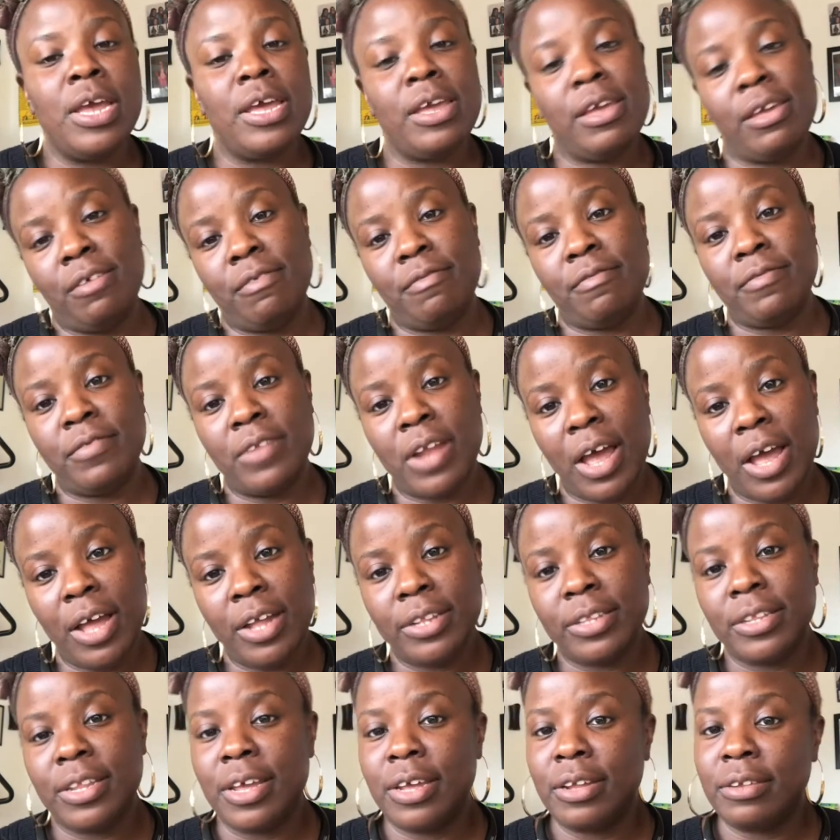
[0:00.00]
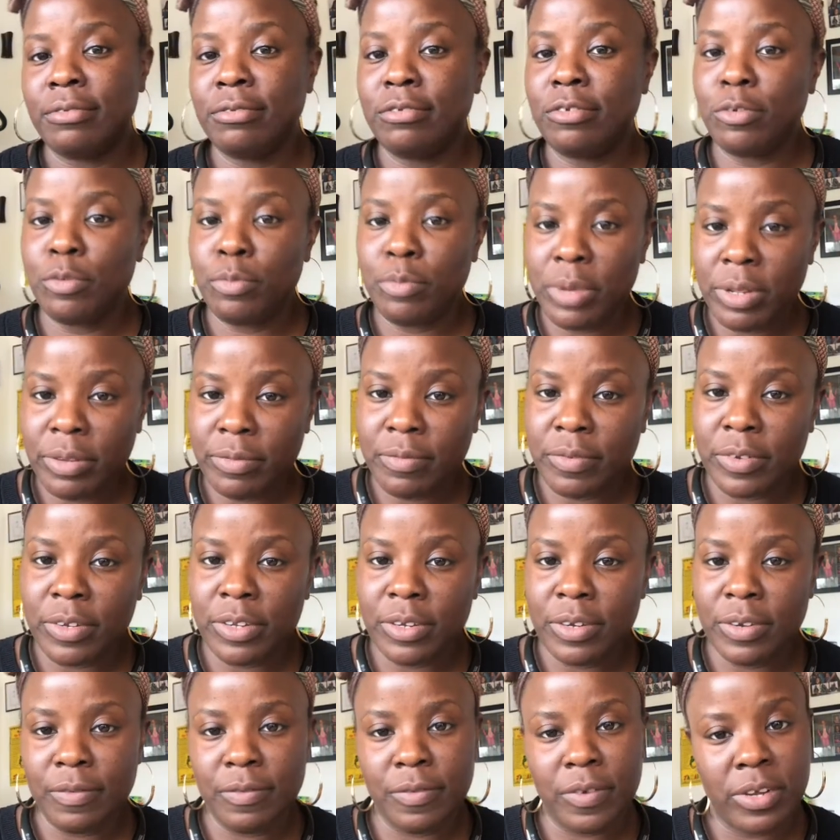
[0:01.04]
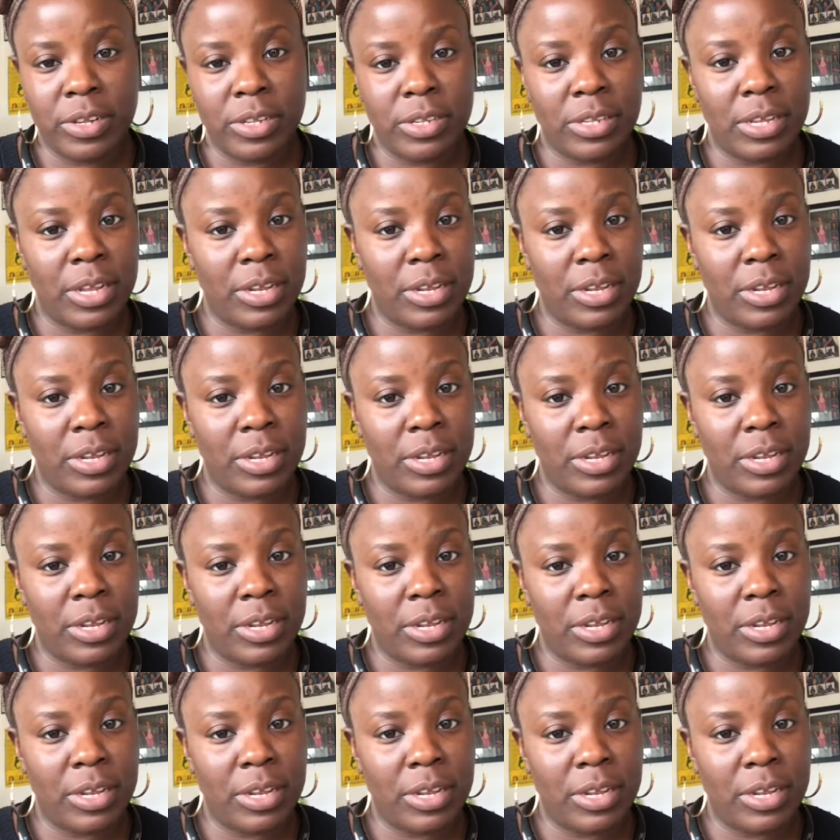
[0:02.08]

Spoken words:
If not, then you're billed for the difference,